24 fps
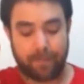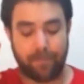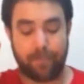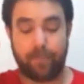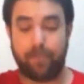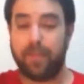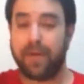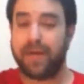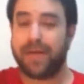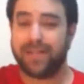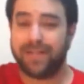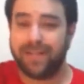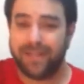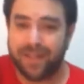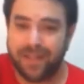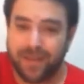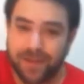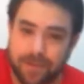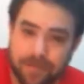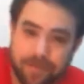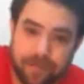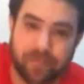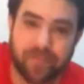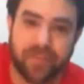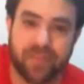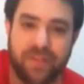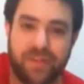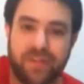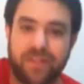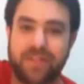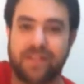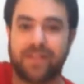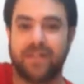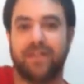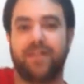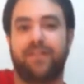But
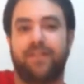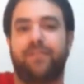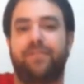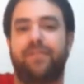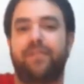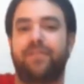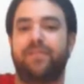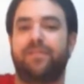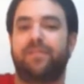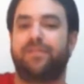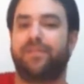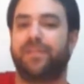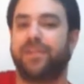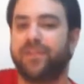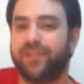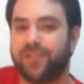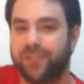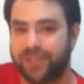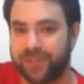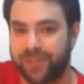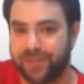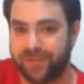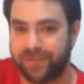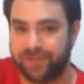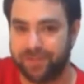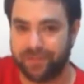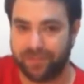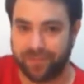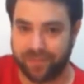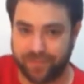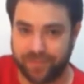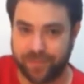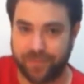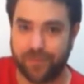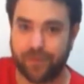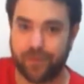there's a different version
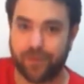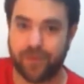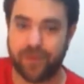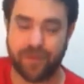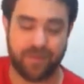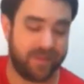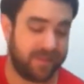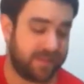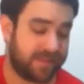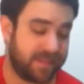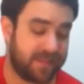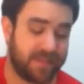for this.